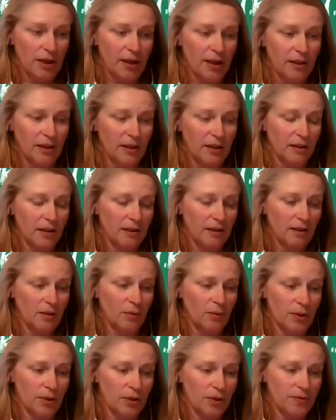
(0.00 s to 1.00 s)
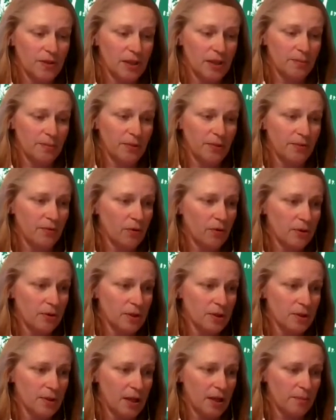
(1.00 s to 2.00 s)
And I think what you've said before
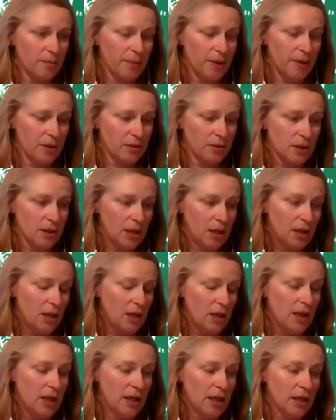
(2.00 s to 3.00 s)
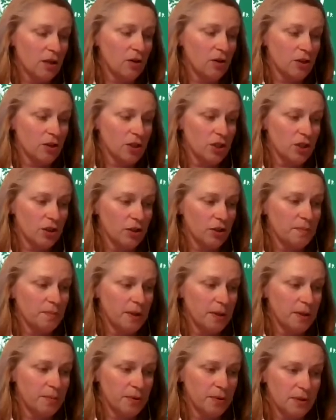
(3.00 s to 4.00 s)
as well about encouraging other
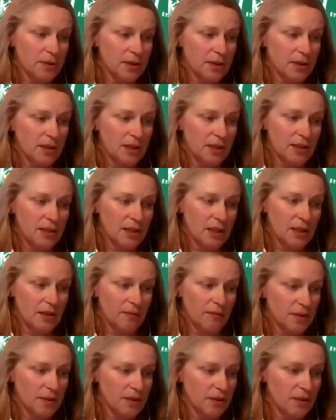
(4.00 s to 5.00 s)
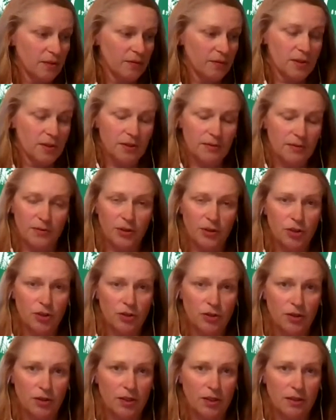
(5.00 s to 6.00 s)
people to seed save and stuff, there's a
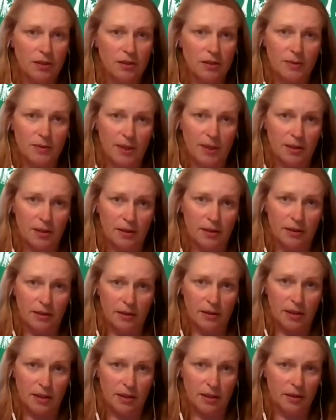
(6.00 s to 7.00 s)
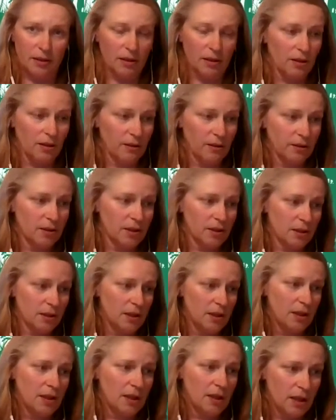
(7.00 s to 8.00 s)
future in that as well, in the kind of current
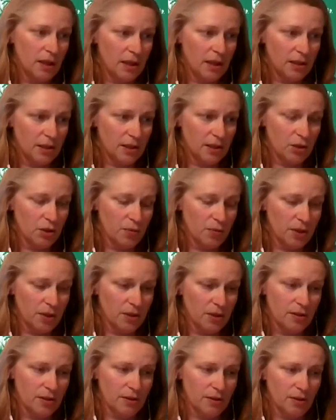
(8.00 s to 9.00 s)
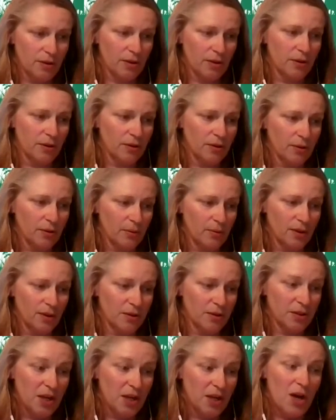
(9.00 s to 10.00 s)
situations that are going on in the
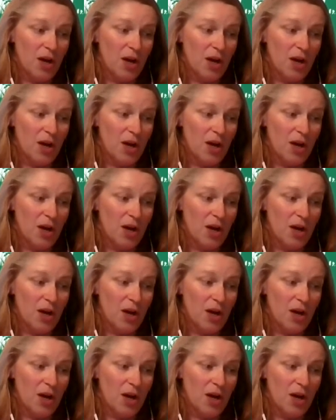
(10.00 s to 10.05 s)
world.